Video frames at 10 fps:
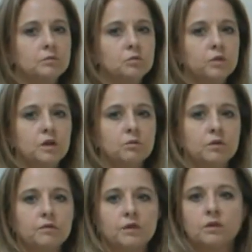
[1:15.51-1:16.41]
when you were
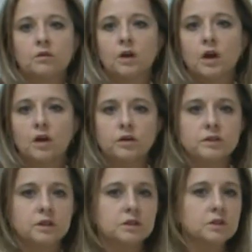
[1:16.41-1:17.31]
in 5th grade or
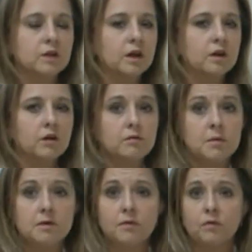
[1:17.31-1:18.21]
6th grade or
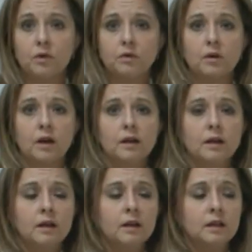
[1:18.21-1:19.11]
maybe even 4th grade.
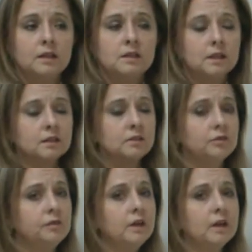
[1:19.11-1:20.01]
Doesn't
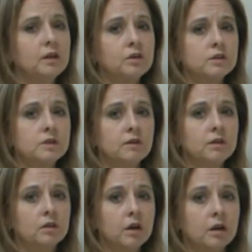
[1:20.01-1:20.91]
fit your
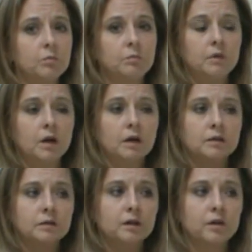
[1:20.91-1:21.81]
7th grade
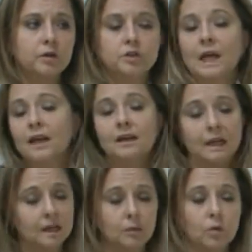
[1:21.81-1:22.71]

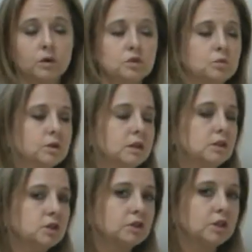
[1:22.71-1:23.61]
understanding anymore. So we're going to
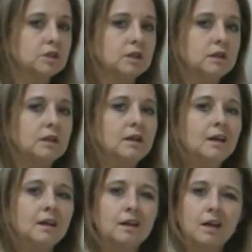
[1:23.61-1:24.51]
stretch it
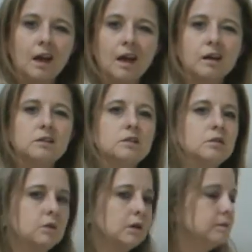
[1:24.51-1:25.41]
and add
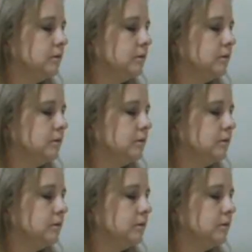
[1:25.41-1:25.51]
to it.